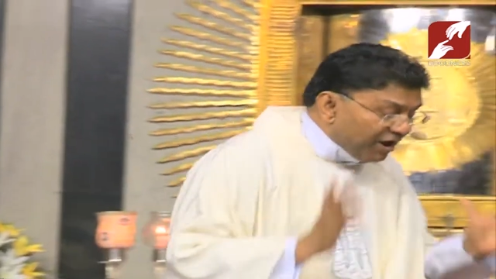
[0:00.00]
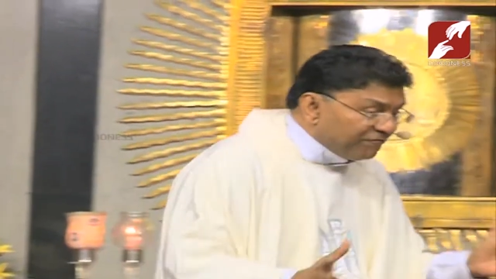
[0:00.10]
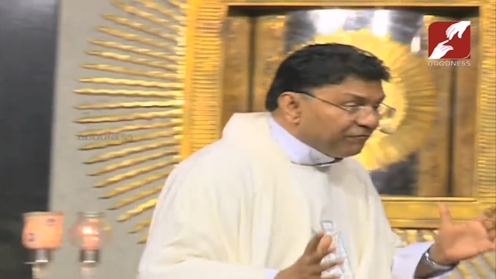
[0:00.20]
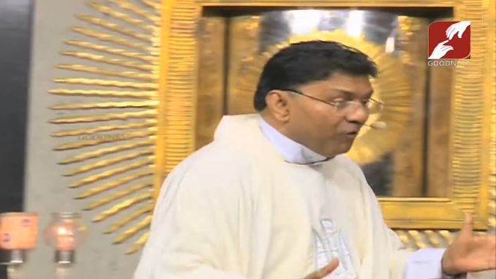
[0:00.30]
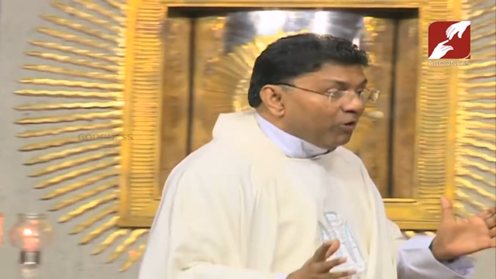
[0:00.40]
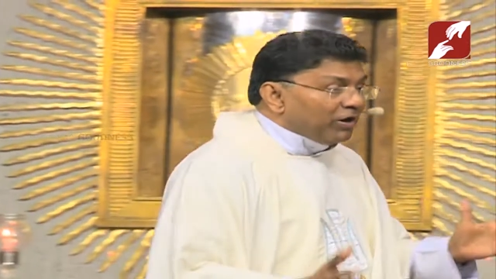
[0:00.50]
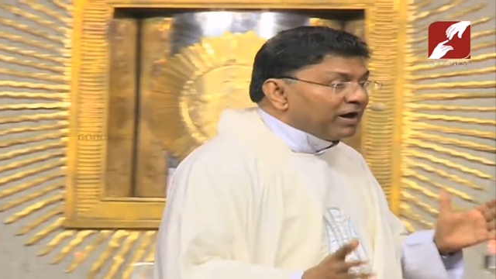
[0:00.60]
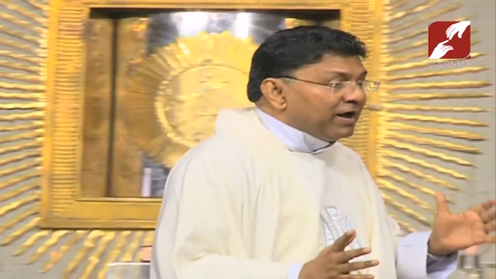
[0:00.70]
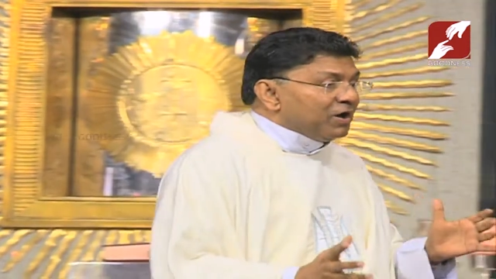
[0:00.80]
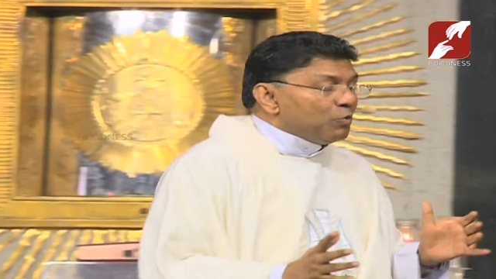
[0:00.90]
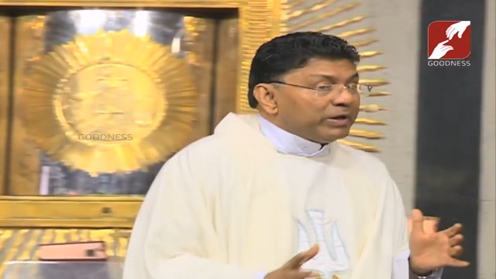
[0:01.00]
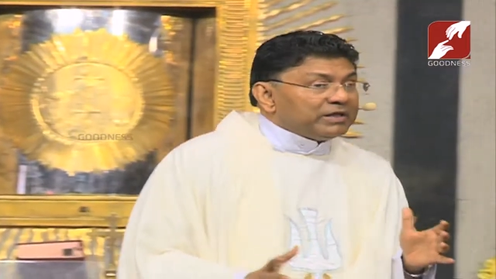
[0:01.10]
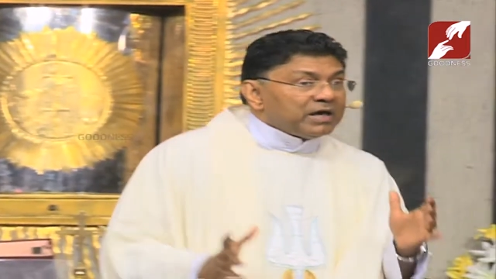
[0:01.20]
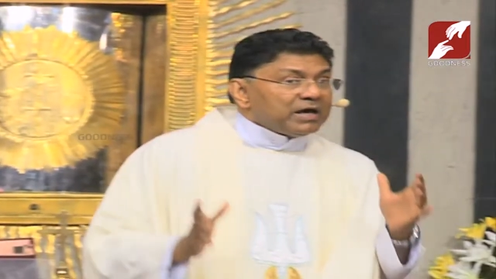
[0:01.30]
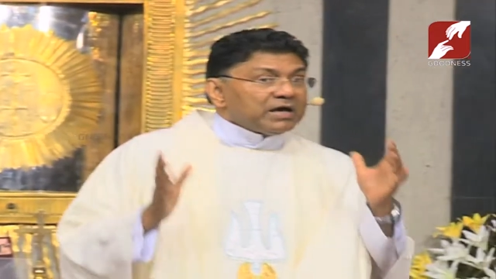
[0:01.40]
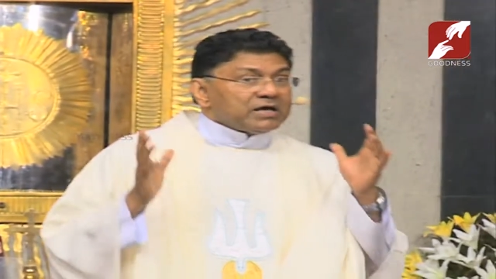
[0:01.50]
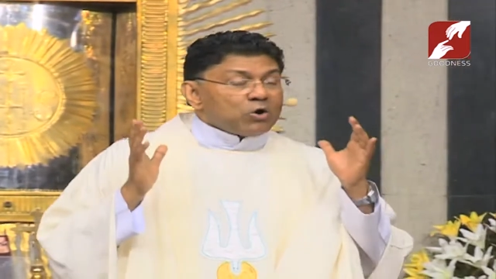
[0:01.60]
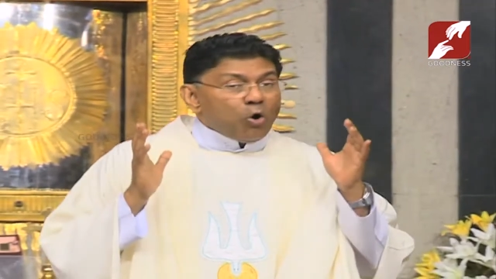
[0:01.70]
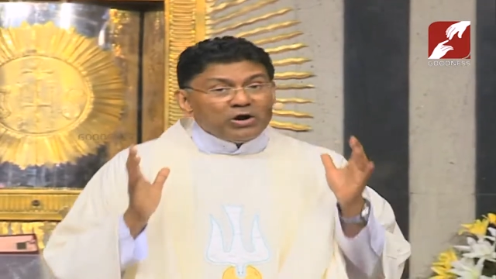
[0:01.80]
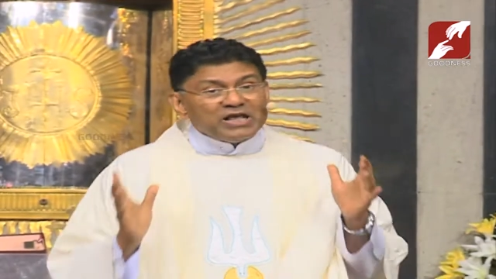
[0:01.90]
therefore, when the
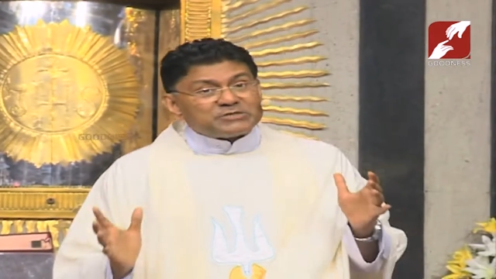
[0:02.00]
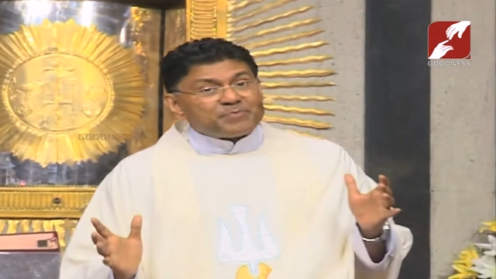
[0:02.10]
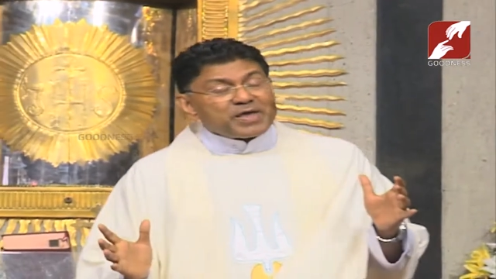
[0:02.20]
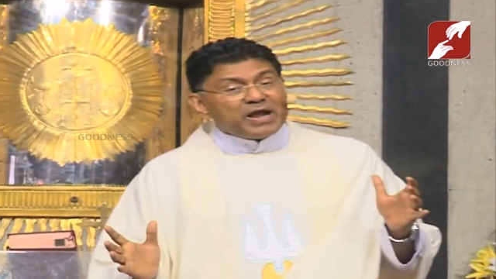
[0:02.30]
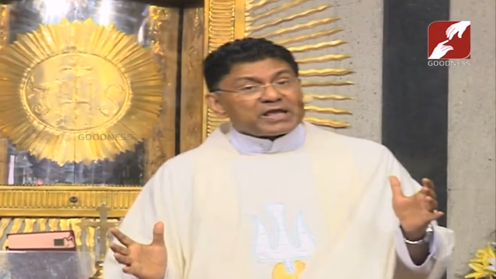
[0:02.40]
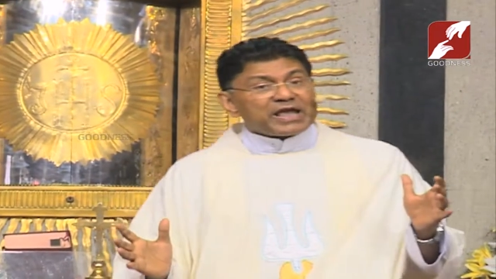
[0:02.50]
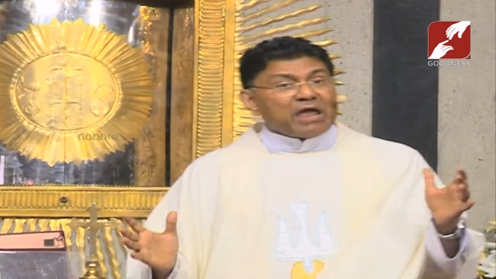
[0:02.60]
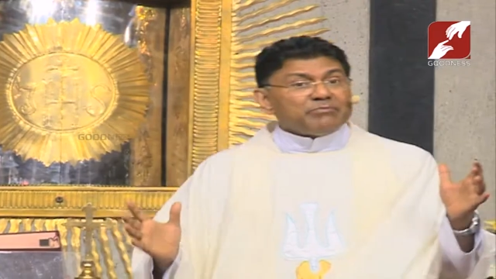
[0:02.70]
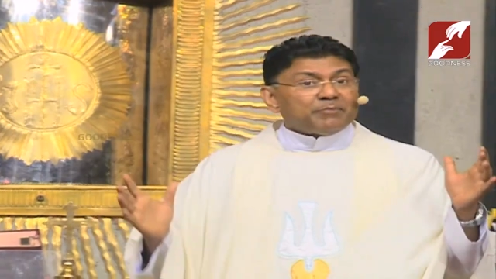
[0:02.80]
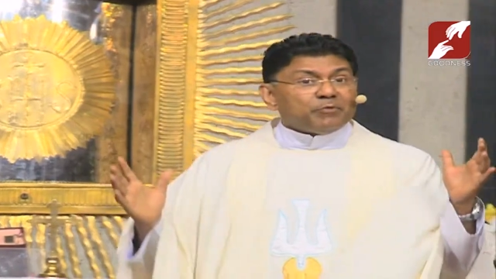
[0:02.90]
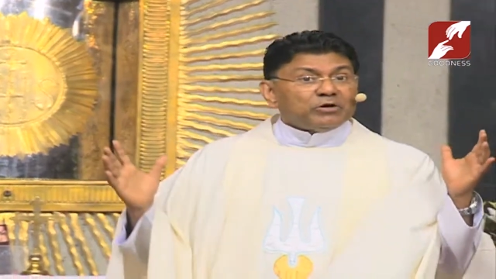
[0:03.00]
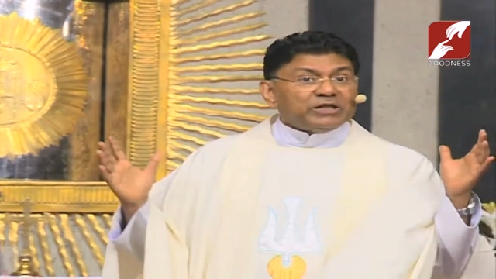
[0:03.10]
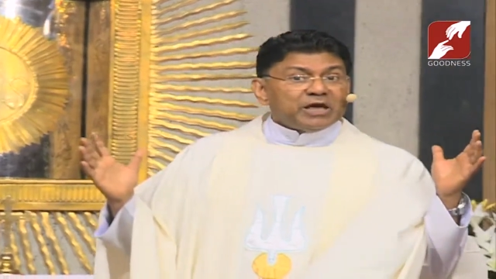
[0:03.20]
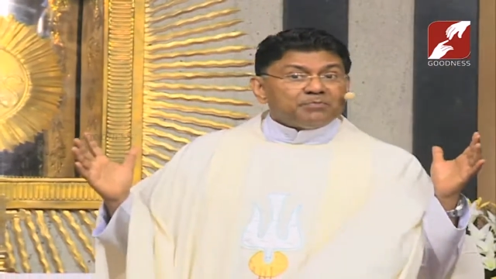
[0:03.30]
Holy Spirit came upon the